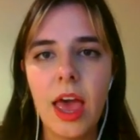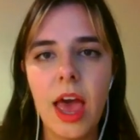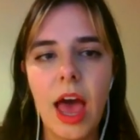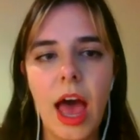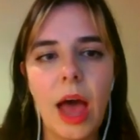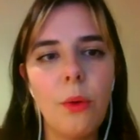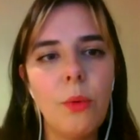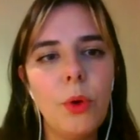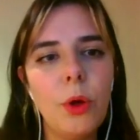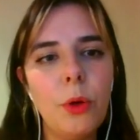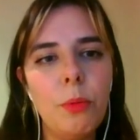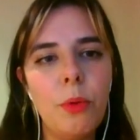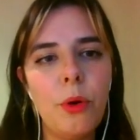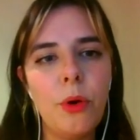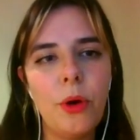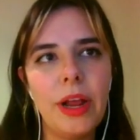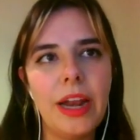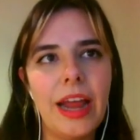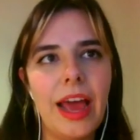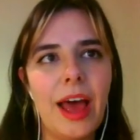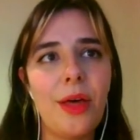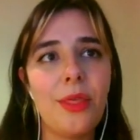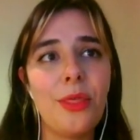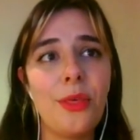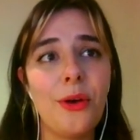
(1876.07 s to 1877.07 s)
I will
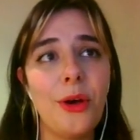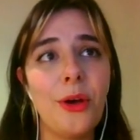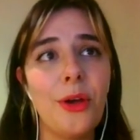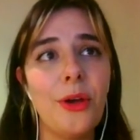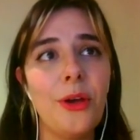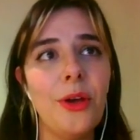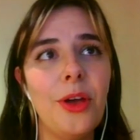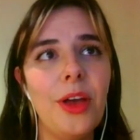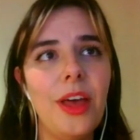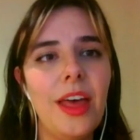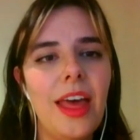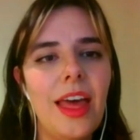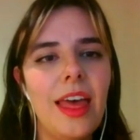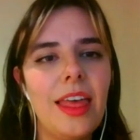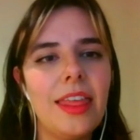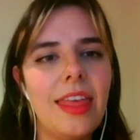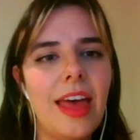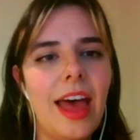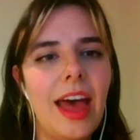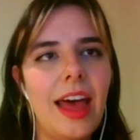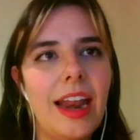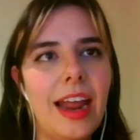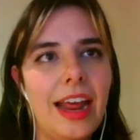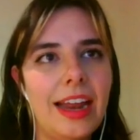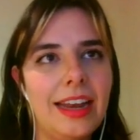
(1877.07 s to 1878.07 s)
point out though
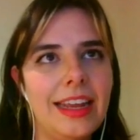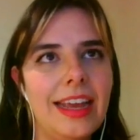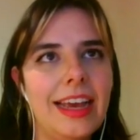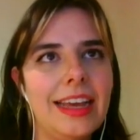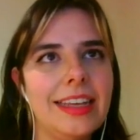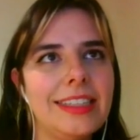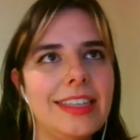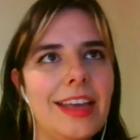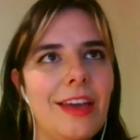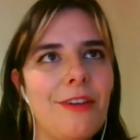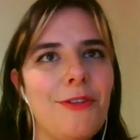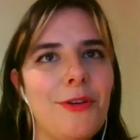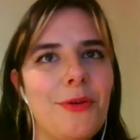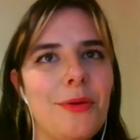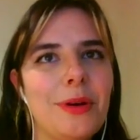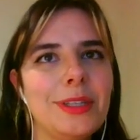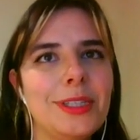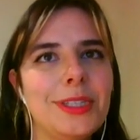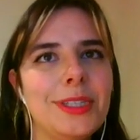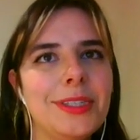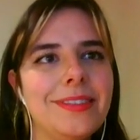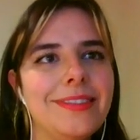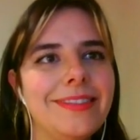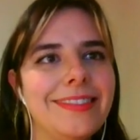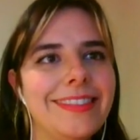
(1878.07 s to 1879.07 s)
that, and yes,
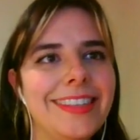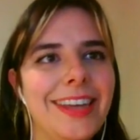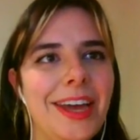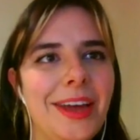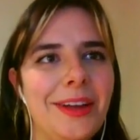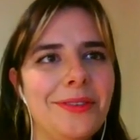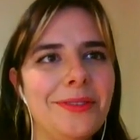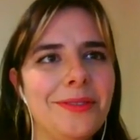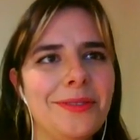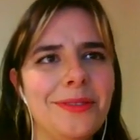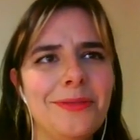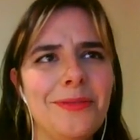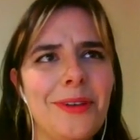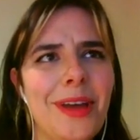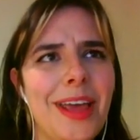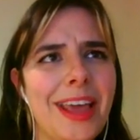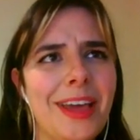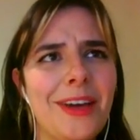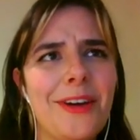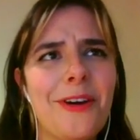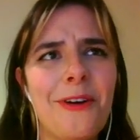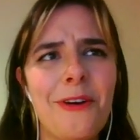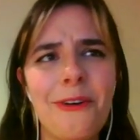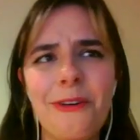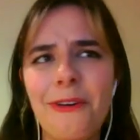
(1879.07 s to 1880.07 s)
everyone's done
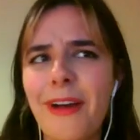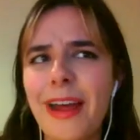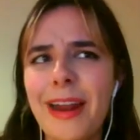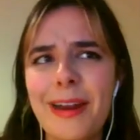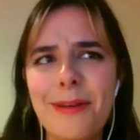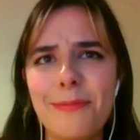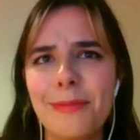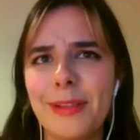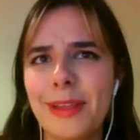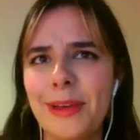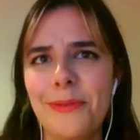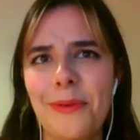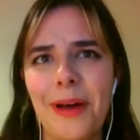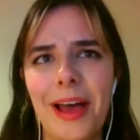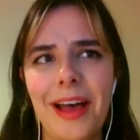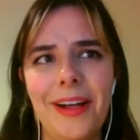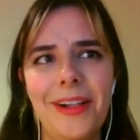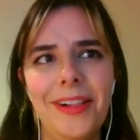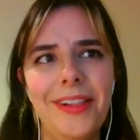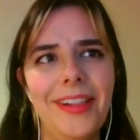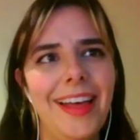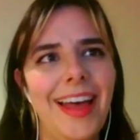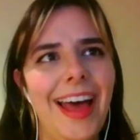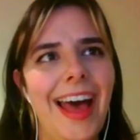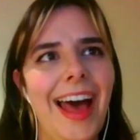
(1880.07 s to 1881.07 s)
incredibly
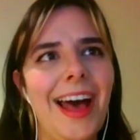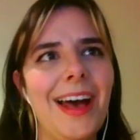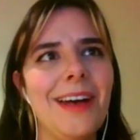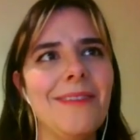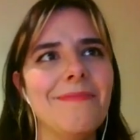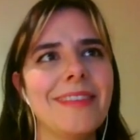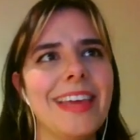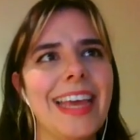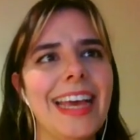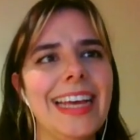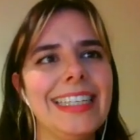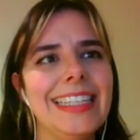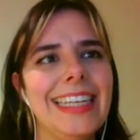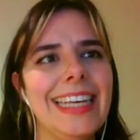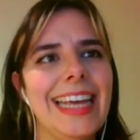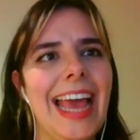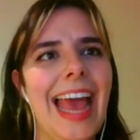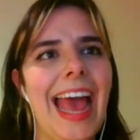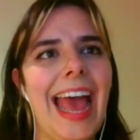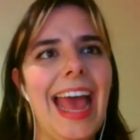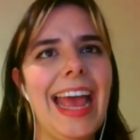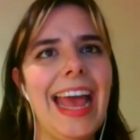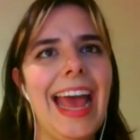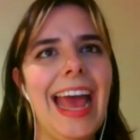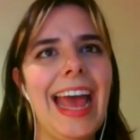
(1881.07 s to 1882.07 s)
well guessing
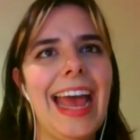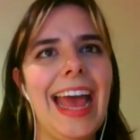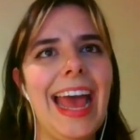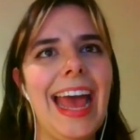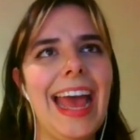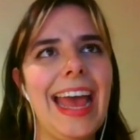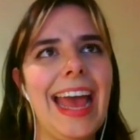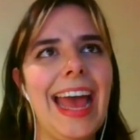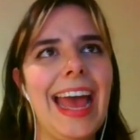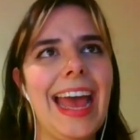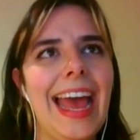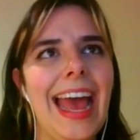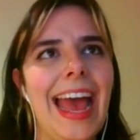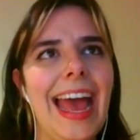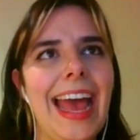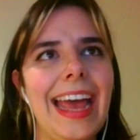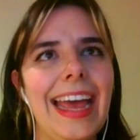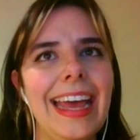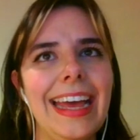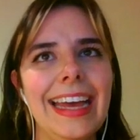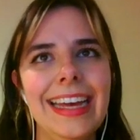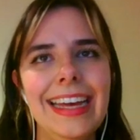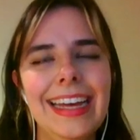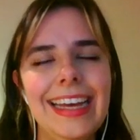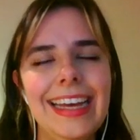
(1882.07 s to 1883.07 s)
A.